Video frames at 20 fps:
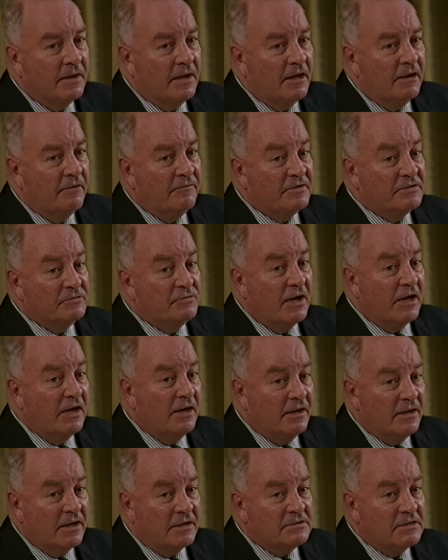And if
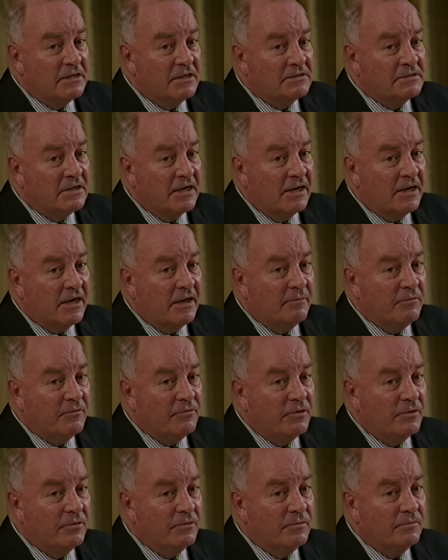Australia does it, it's going to come
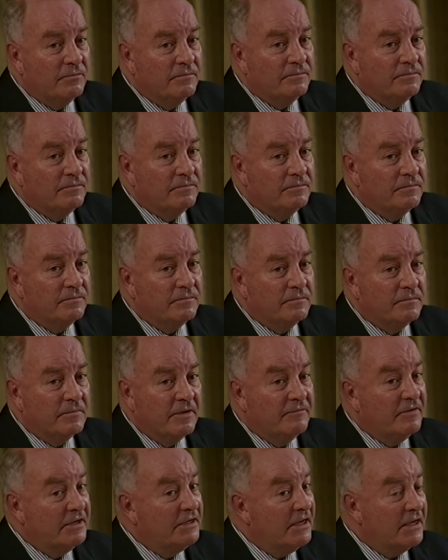through.
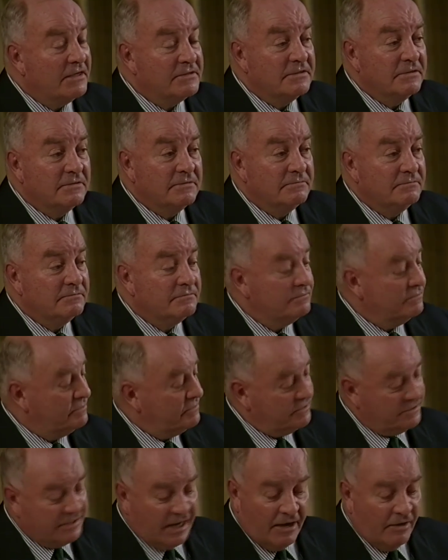If it doesn't,
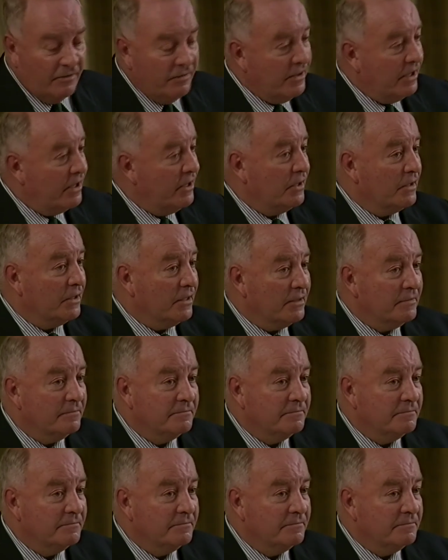down we go.